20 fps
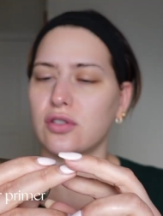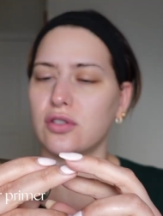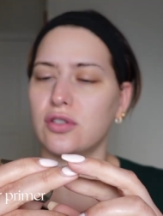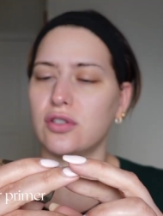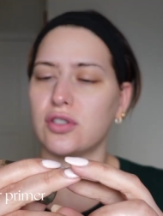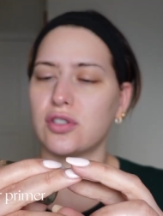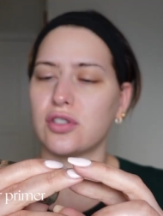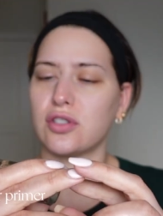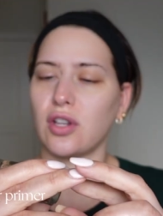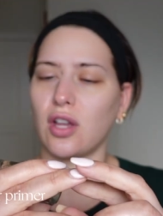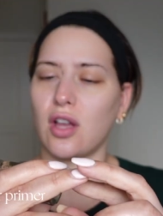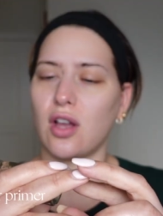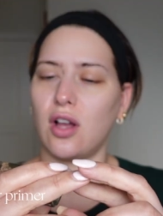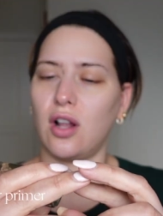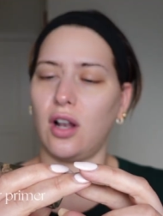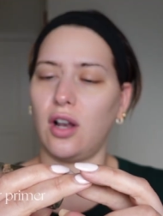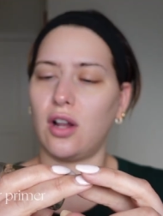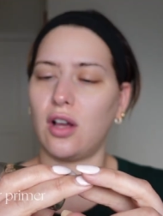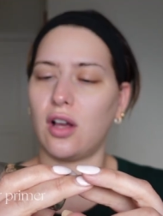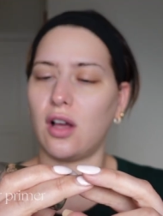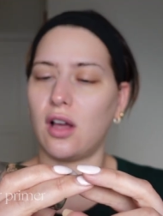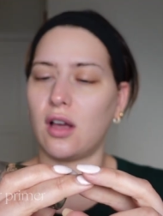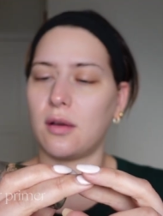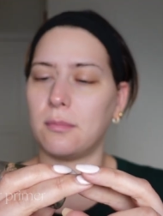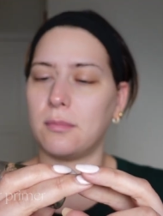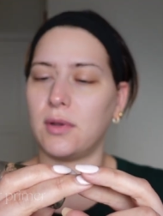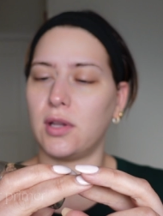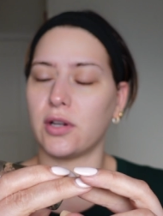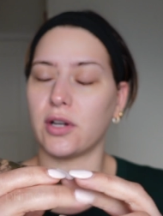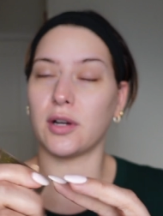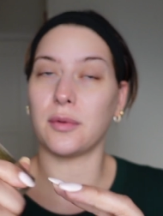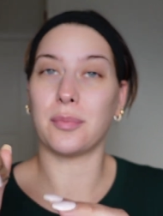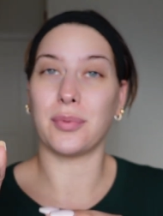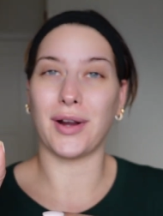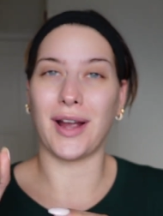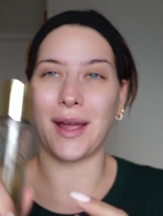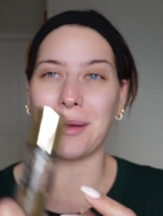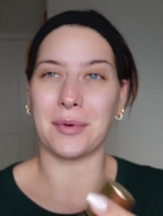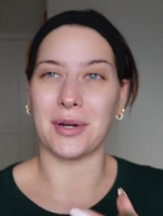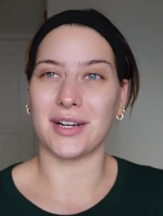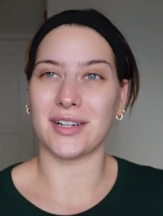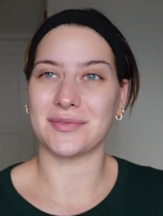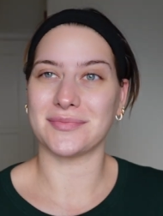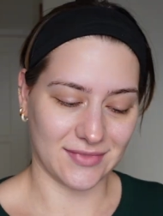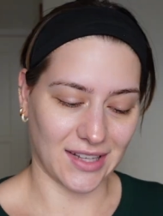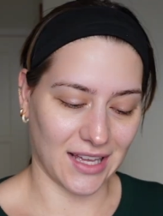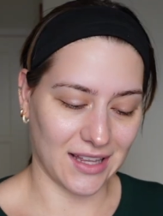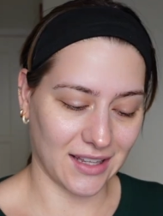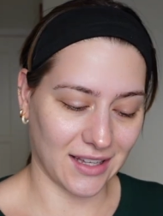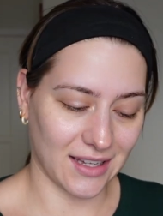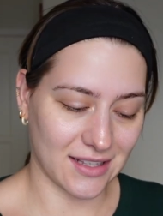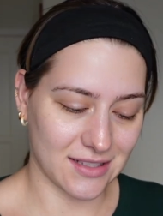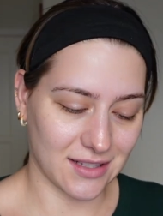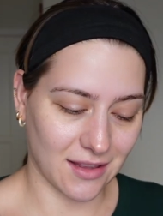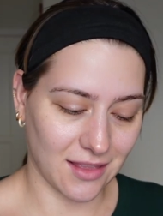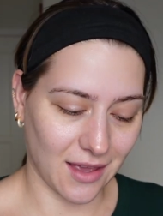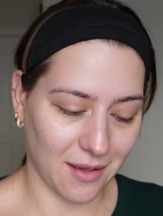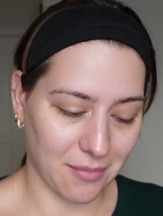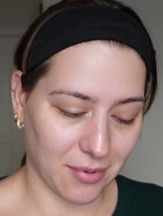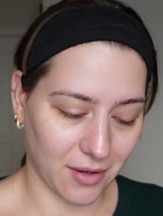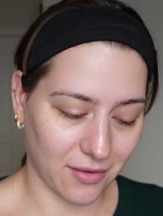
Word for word: Tush Loch Blur Primer. I think I said that